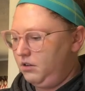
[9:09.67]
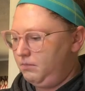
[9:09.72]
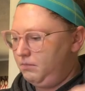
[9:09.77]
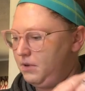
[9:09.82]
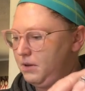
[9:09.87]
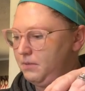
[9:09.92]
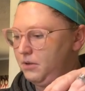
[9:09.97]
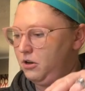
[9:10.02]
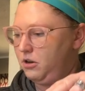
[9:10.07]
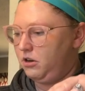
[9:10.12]

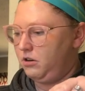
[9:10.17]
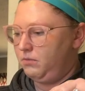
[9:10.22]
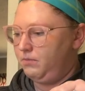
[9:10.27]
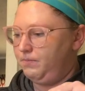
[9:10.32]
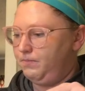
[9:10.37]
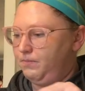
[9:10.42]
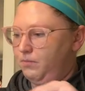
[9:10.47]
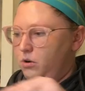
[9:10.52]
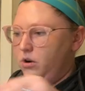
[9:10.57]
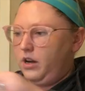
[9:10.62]
Maybe you're
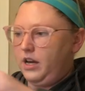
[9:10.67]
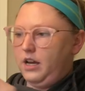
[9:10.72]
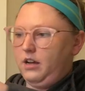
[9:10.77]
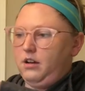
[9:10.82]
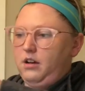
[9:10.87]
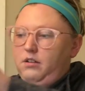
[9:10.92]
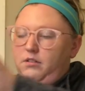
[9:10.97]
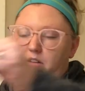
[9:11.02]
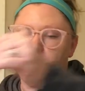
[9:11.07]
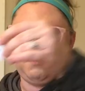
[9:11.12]

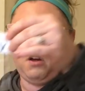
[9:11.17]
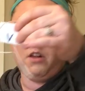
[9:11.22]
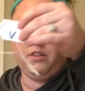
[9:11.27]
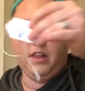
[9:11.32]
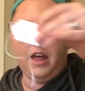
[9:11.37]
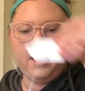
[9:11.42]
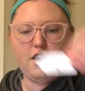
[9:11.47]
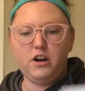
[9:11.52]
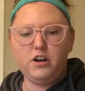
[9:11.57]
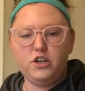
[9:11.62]
working on
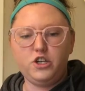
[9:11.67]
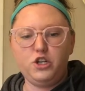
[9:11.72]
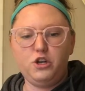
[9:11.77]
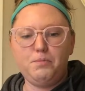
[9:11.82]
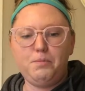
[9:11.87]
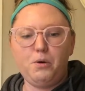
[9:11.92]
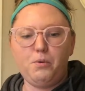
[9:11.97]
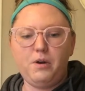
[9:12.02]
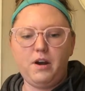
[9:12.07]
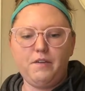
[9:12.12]
letters. You could
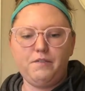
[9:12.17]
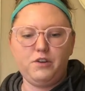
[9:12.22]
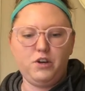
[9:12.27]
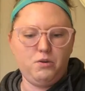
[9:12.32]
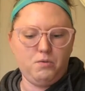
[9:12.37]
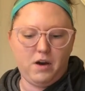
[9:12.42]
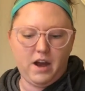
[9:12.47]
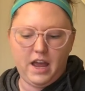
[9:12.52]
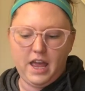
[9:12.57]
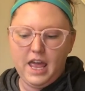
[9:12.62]
put whatever you
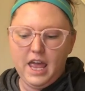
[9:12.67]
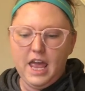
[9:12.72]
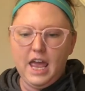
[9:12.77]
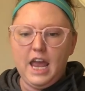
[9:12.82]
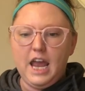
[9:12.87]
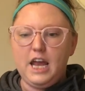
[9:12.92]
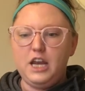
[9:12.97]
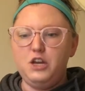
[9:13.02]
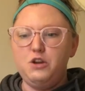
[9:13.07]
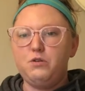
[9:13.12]
want.
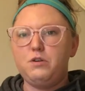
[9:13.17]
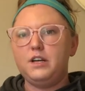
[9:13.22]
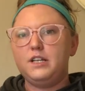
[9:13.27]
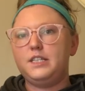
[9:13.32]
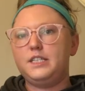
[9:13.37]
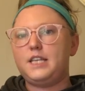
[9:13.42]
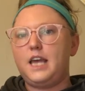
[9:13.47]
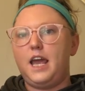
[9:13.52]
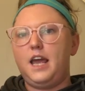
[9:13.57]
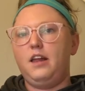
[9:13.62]
And you could
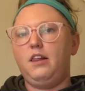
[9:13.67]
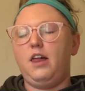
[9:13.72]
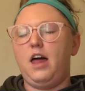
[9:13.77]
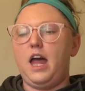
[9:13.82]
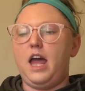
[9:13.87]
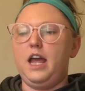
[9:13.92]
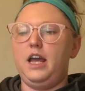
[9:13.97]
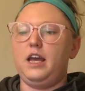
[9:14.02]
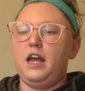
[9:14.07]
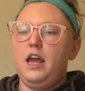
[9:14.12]
say
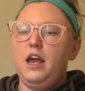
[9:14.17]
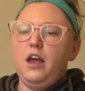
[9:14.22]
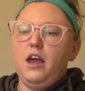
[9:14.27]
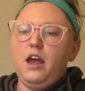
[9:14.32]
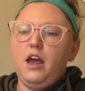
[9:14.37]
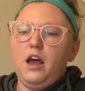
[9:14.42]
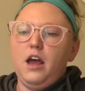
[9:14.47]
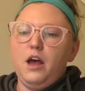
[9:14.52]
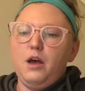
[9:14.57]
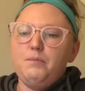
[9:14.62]
like,
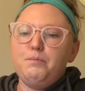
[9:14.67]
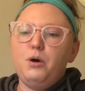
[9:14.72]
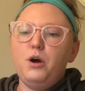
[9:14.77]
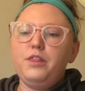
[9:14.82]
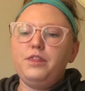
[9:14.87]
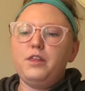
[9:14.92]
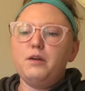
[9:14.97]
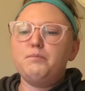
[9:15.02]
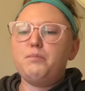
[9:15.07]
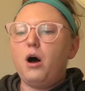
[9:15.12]

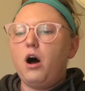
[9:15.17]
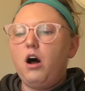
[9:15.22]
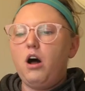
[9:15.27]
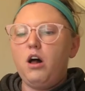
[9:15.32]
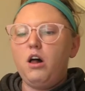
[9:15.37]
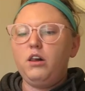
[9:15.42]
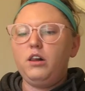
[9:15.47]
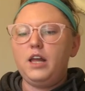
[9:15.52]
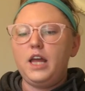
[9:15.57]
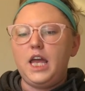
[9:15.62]
put the
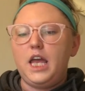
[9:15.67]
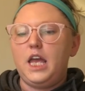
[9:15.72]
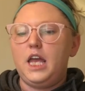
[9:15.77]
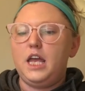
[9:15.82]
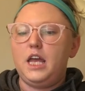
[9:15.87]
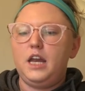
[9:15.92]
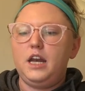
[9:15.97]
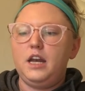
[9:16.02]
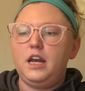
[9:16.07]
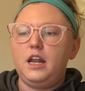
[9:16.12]
ball
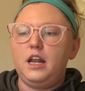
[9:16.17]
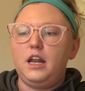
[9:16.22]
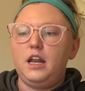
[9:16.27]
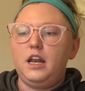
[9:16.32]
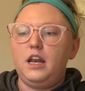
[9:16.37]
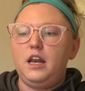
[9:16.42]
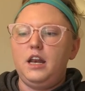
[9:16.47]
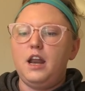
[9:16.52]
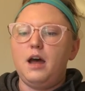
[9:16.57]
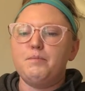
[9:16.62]
in
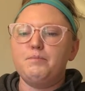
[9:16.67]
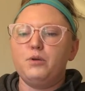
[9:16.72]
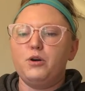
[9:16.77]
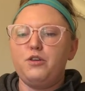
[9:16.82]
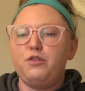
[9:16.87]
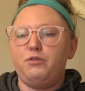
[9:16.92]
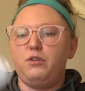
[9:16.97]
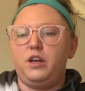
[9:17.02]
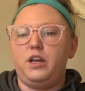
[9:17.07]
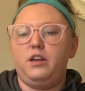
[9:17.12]
number
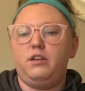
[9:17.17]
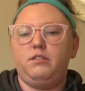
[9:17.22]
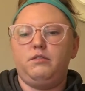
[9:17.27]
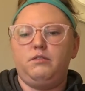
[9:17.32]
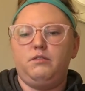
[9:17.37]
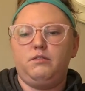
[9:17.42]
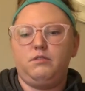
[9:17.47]
3.